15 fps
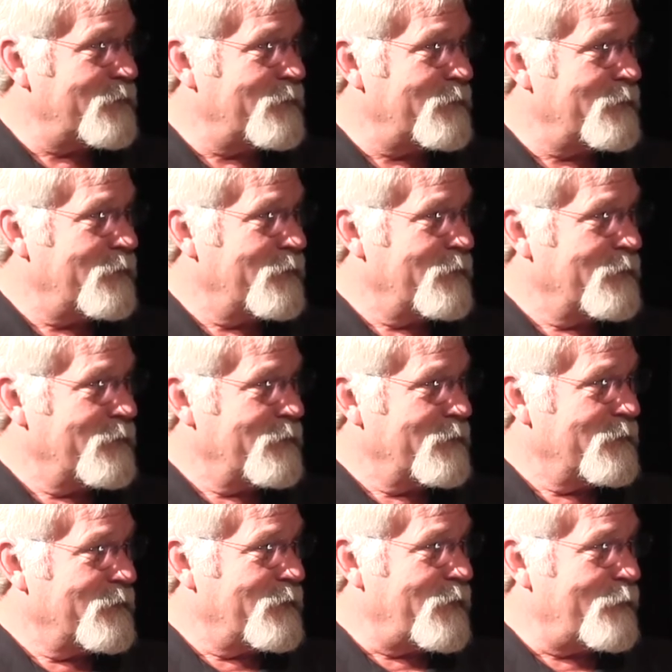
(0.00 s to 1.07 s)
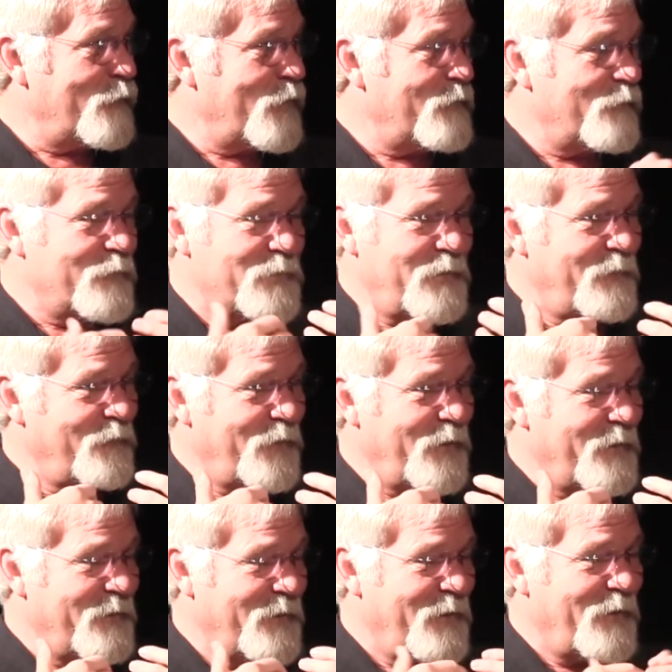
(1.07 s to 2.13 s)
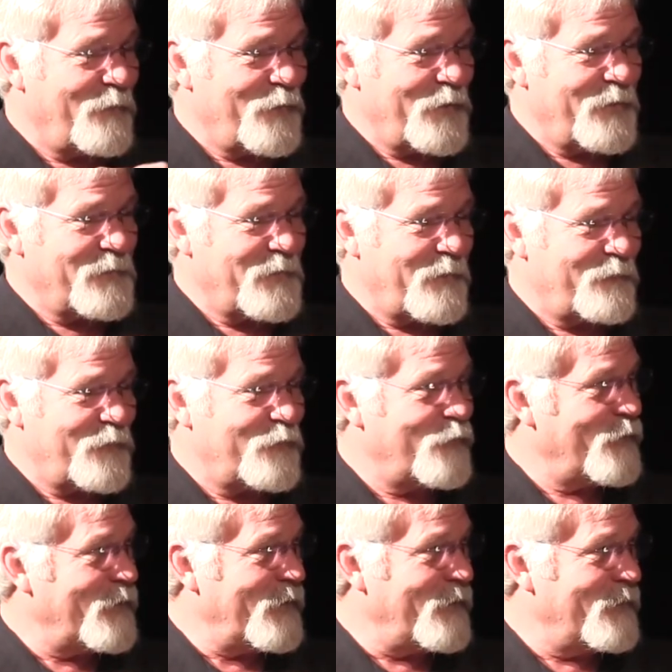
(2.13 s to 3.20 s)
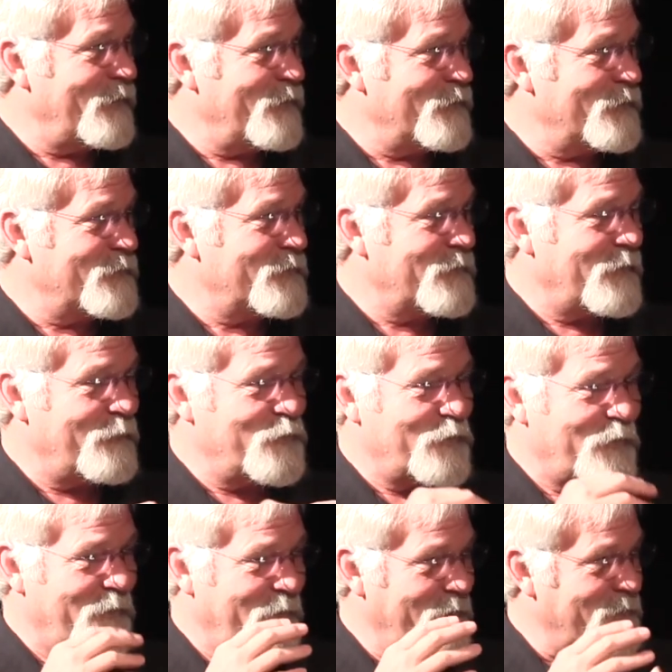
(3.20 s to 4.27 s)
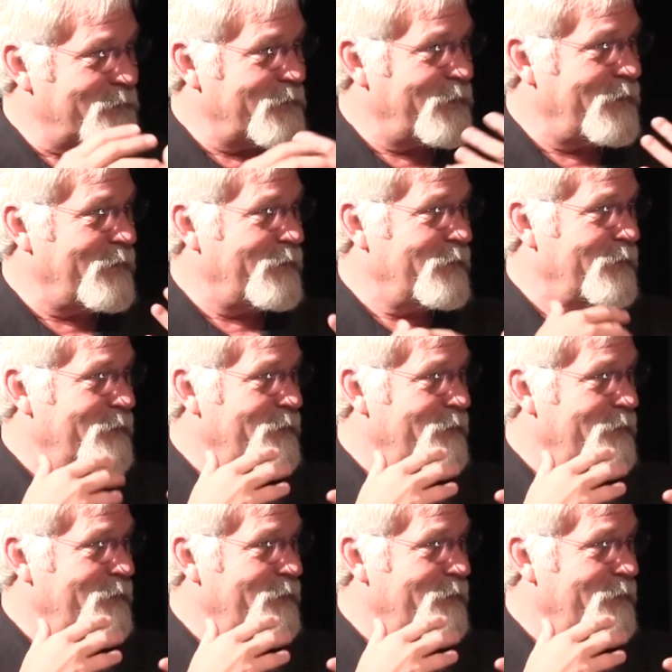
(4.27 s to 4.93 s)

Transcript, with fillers: And I'm on the receiving end now because after 20 years, I'm starting to see